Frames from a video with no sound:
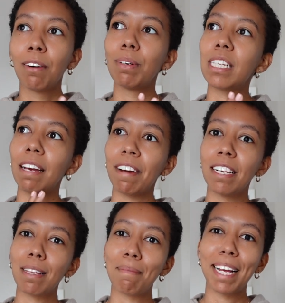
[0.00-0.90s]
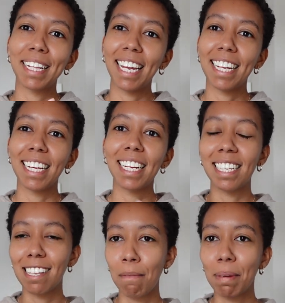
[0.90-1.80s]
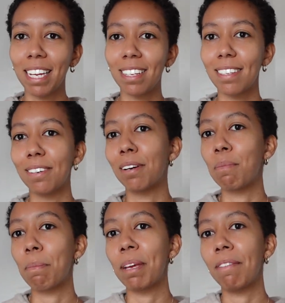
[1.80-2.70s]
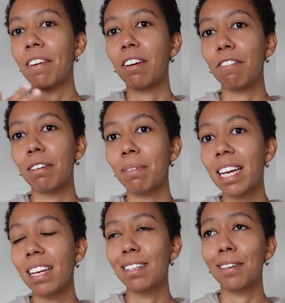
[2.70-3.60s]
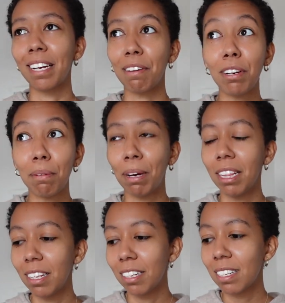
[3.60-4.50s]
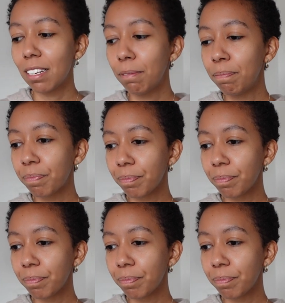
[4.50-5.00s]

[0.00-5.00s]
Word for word: once I find something that I think is that piece or maybe even a few weeks or even a month or so.